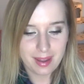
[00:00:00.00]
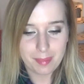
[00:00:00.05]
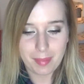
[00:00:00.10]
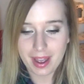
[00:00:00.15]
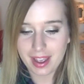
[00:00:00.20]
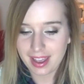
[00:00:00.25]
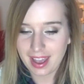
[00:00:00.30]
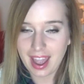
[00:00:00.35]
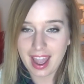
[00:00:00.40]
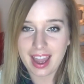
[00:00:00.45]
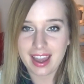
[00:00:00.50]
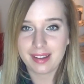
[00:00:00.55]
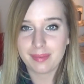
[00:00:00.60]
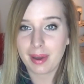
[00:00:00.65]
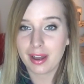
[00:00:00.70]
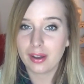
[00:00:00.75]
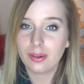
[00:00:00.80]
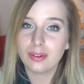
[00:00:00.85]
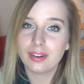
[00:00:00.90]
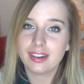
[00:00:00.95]
my cat,
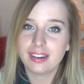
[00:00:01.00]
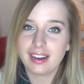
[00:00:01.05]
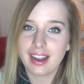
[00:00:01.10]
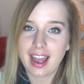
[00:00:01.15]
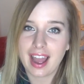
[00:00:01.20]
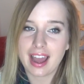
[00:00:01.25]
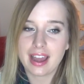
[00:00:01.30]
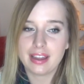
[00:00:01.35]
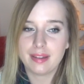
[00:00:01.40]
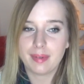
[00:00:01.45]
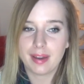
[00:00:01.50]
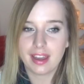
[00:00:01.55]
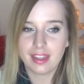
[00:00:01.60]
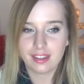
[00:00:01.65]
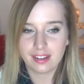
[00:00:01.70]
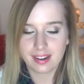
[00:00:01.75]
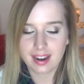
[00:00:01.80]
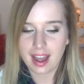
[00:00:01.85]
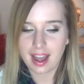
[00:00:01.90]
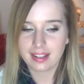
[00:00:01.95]
my older cat, and my
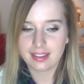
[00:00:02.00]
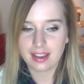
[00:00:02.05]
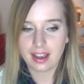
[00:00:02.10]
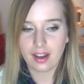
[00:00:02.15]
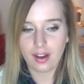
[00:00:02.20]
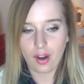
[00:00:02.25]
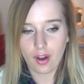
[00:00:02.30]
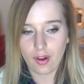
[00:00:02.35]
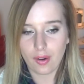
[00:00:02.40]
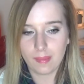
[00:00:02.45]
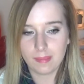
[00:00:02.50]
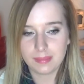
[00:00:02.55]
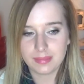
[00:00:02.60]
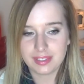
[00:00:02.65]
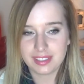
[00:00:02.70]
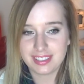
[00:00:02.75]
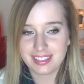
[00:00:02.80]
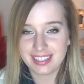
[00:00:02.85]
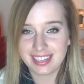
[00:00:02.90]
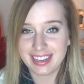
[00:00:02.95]
other cats at
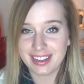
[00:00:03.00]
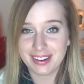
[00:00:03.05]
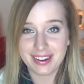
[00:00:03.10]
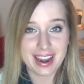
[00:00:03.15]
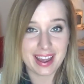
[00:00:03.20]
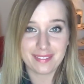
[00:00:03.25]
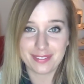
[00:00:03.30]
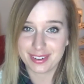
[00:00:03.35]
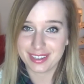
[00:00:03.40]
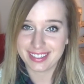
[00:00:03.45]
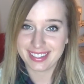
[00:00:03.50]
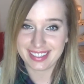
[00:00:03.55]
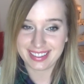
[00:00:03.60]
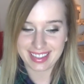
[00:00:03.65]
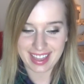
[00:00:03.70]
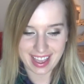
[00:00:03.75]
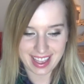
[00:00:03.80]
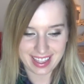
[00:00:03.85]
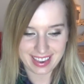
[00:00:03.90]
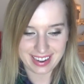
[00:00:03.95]
home never did
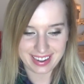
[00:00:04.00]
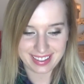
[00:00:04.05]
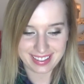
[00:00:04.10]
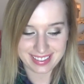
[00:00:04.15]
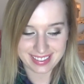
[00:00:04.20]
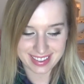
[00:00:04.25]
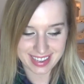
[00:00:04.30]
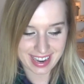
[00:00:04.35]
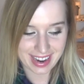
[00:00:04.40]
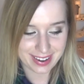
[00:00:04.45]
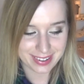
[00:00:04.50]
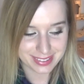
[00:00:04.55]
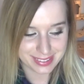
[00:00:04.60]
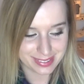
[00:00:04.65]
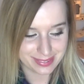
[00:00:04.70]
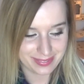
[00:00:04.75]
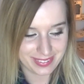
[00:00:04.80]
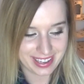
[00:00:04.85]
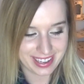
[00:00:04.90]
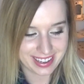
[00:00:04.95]
that, and it
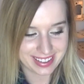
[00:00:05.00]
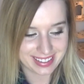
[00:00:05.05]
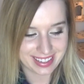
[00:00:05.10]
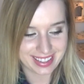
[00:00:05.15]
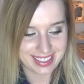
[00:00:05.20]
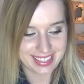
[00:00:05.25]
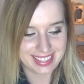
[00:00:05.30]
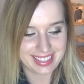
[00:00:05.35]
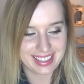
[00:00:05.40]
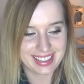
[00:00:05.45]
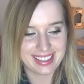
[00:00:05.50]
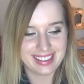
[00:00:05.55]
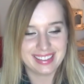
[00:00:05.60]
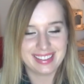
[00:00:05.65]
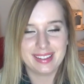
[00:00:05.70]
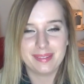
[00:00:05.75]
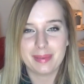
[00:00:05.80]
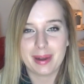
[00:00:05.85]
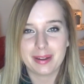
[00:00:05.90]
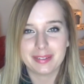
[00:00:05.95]
scares me because I think
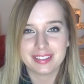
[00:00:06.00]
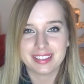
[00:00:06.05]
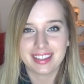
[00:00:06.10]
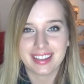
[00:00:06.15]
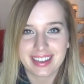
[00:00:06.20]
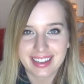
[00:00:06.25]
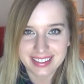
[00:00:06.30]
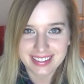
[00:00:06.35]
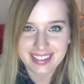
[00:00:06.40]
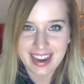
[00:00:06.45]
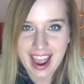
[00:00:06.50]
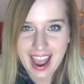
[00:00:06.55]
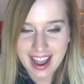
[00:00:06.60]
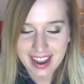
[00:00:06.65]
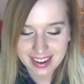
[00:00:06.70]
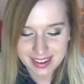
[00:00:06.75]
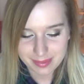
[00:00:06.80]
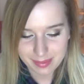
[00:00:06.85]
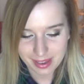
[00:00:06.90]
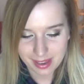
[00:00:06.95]
he's about to, like,
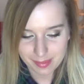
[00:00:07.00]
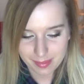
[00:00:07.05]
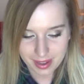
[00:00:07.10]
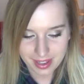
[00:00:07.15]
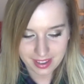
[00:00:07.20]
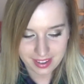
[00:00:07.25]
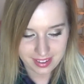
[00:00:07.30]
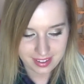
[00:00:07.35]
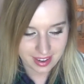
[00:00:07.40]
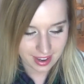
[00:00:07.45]
attack me, but he